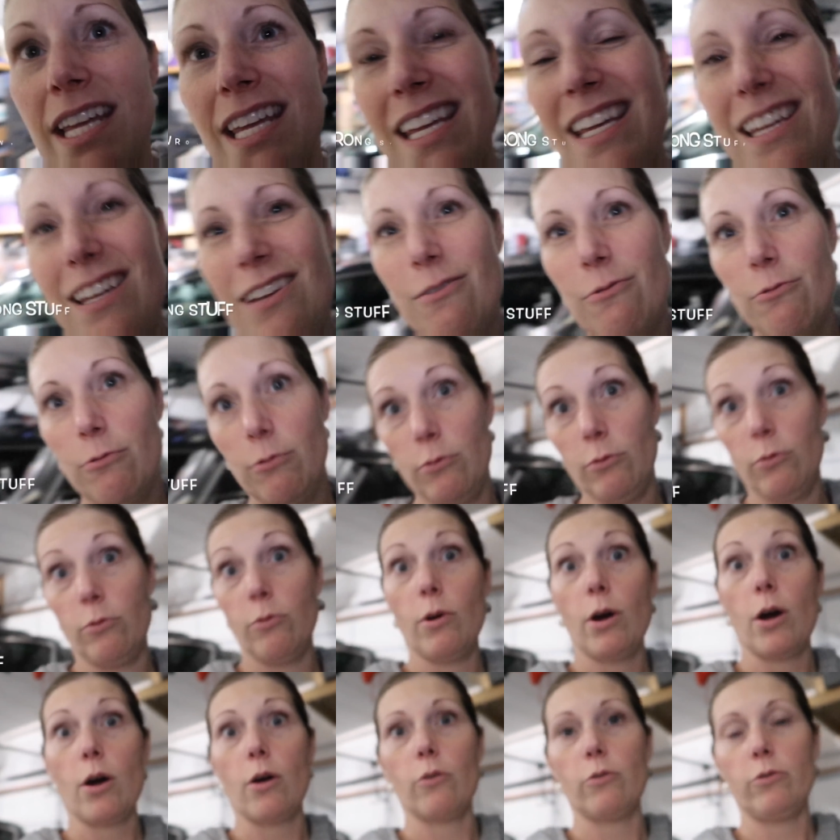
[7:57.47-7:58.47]
he,
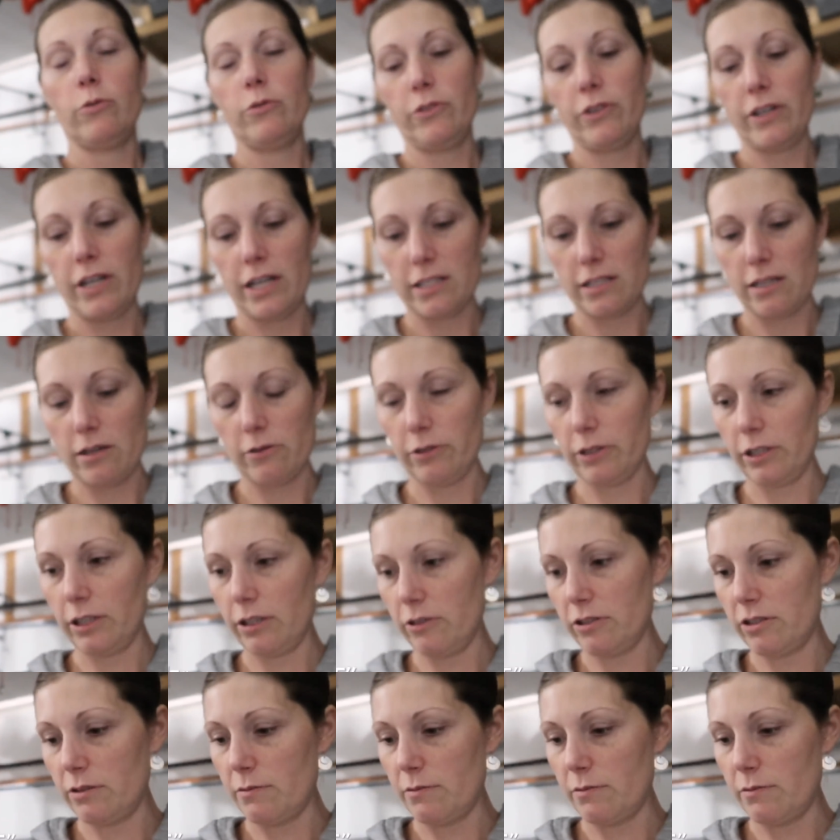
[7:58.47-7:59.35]
whoa, you guys got really close